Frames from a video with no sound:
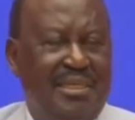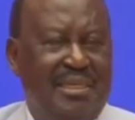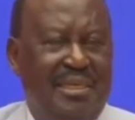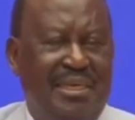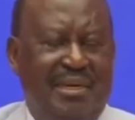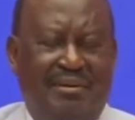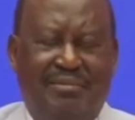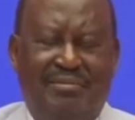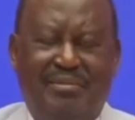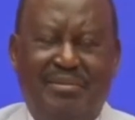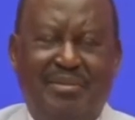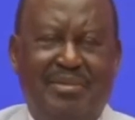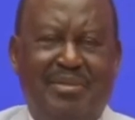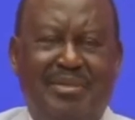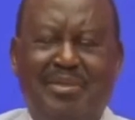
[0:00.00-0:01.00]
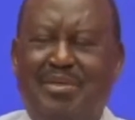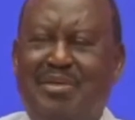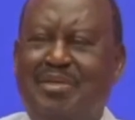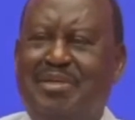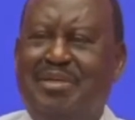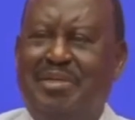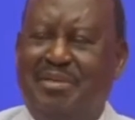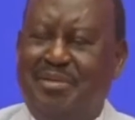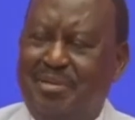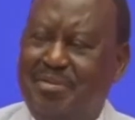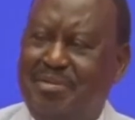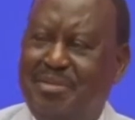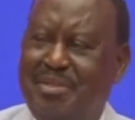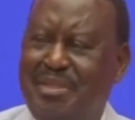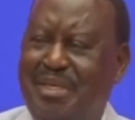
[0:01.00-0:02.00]
They have, in
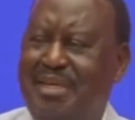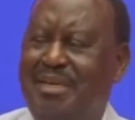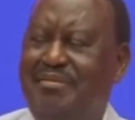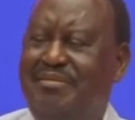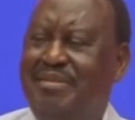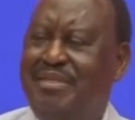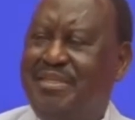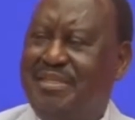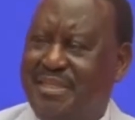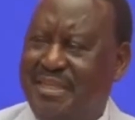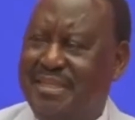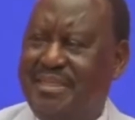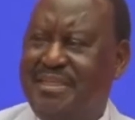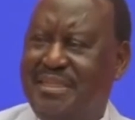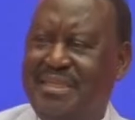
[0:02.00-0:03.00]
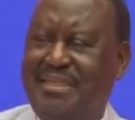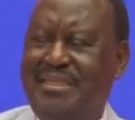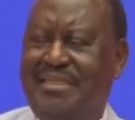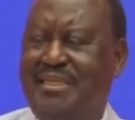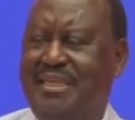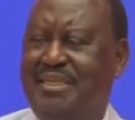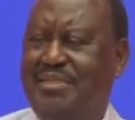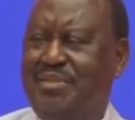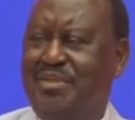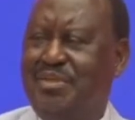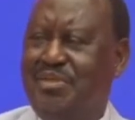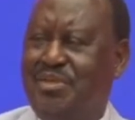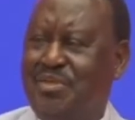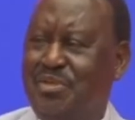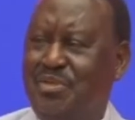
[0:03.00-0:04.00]
almost every state in India has
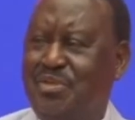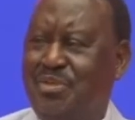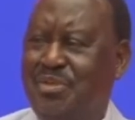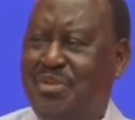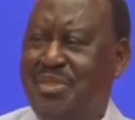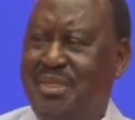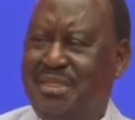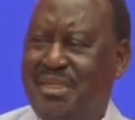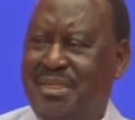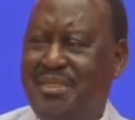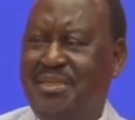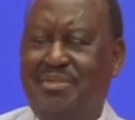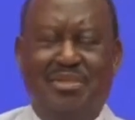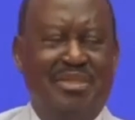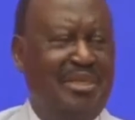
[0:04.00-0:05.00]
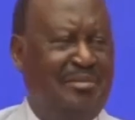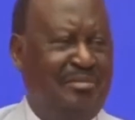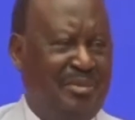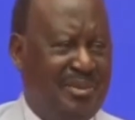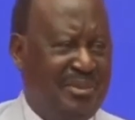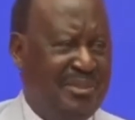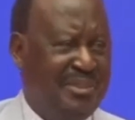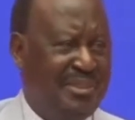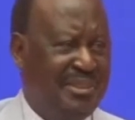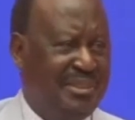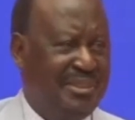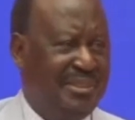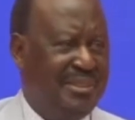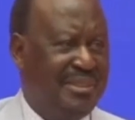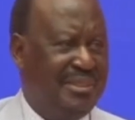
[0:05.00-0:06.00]
got 2 international
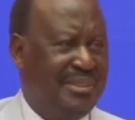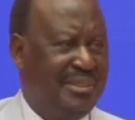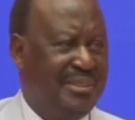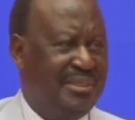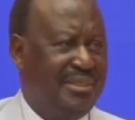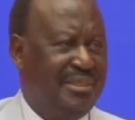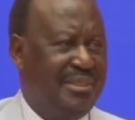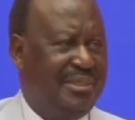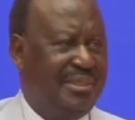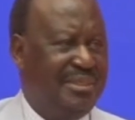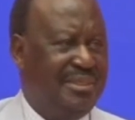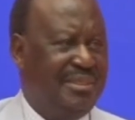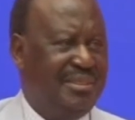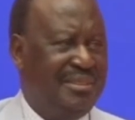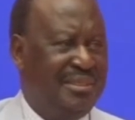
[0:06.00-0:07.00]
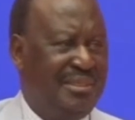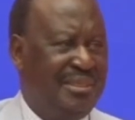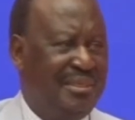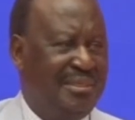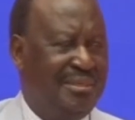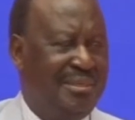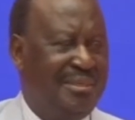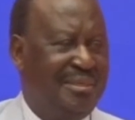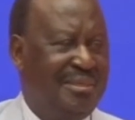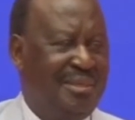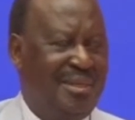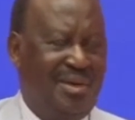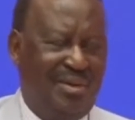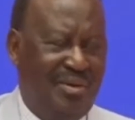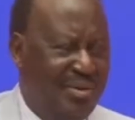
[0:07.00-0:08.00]
airports in India.
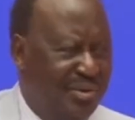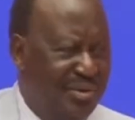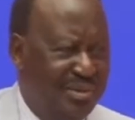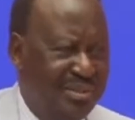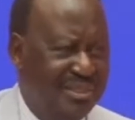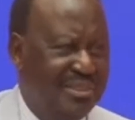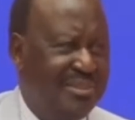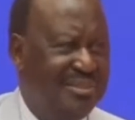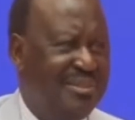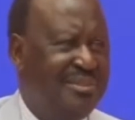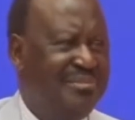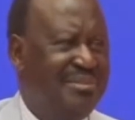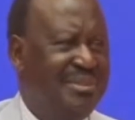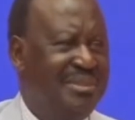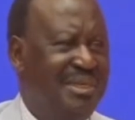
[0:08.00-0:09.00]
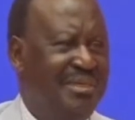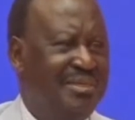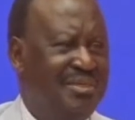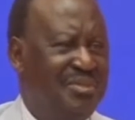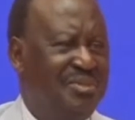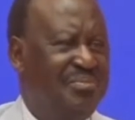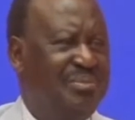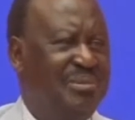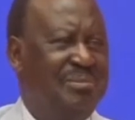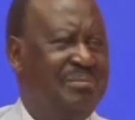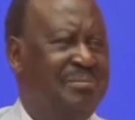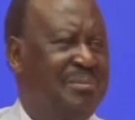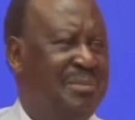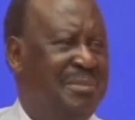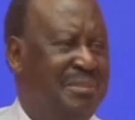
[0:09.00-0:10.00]
All this being done through
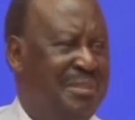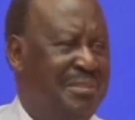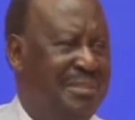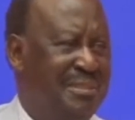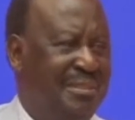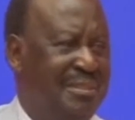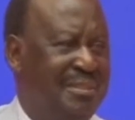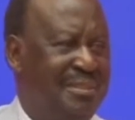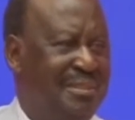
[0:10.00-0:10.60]
PPPs.